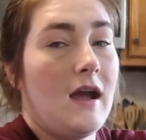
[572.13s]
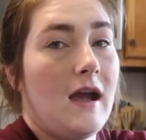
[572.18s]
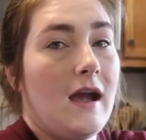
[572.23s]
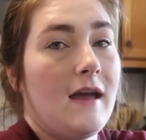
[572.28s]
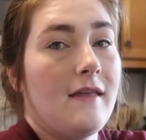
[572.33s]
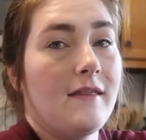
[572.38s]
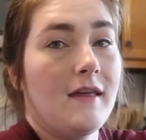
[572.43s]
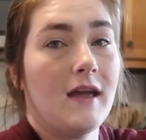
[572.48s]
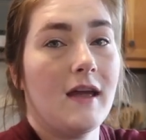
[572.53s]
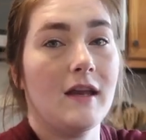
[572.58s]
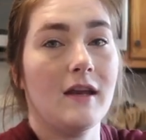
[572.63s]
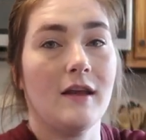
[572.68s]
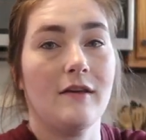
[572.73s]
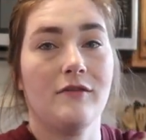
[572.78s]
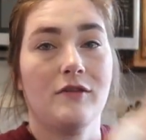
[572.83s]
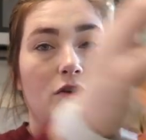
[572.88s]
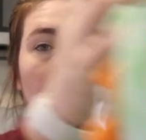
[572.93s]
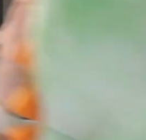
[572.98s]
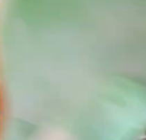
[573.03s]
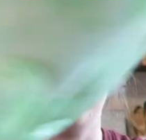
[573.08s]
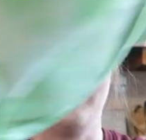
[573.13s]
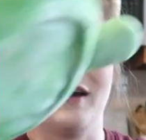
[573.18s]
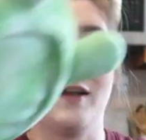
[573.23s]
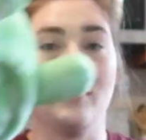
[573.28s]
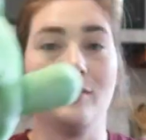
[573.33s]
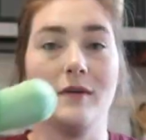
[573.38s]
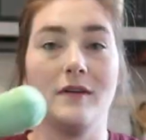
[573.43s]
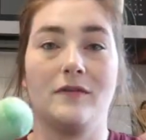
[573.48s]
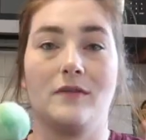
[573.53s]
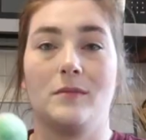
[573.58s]
And then if you don't
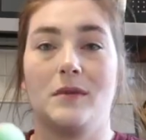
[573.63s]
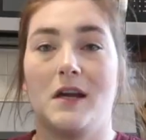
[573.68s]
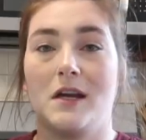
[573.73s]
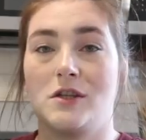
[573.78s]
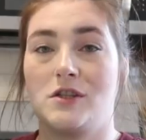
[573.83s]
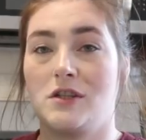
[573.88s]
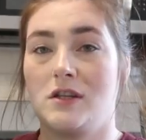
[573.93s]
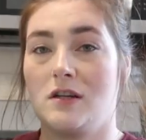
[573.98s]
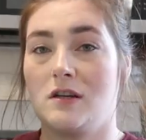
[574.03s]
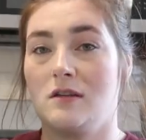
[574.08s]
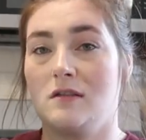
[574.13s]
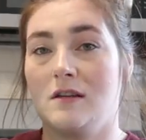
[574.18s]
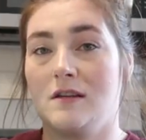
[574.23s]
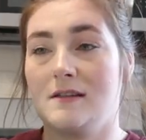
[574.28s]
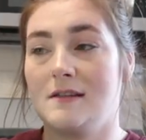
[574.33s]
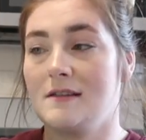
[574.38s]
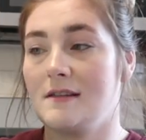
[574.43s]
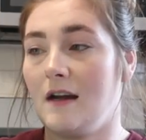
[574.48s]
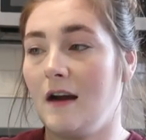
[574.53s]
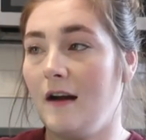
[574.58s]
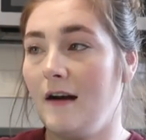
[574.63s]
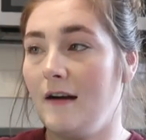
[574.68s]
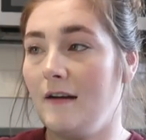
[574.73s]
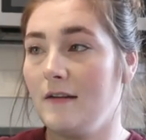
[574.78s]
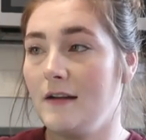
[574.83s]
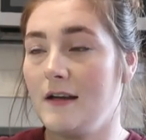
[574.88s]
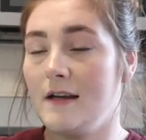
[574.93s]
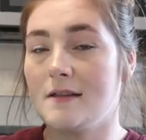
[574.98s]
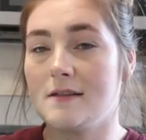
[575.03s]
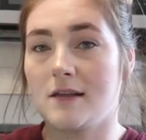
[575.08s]
follow me from last year, this is
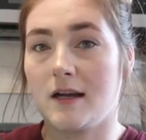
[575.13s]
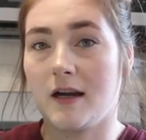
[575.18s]
Ollie's.